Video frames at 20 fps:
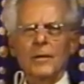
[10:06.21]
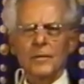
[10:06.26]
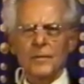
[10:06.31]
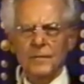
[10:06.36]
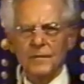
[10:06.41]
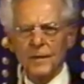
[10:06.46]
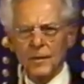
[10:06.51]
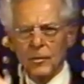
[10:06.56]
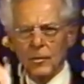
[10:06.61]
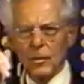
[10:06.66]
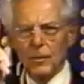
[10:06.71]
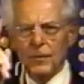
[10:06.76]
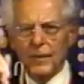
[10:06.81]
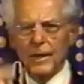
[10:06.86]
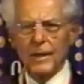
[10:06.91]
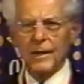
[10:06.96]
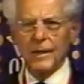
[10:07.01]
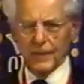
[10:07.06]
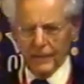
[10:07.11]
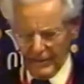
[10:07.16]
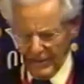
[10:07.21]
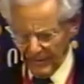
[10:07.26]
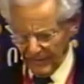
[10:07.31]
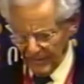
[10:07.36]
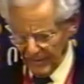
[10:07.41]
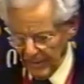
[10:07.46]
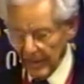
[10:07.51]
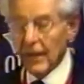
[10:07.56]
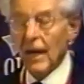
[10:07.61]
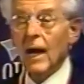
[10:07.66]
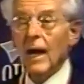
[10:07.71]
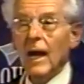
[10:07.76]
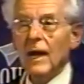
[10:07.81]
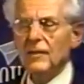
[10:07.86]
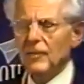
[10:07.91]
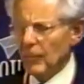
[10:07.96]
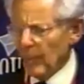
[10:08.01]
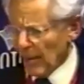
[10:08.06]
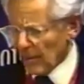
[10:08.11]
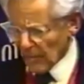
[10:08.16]
You see, good thinking. Yes, indeed. As
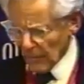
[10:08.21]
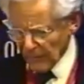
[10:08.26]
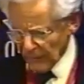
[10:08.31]
a matter of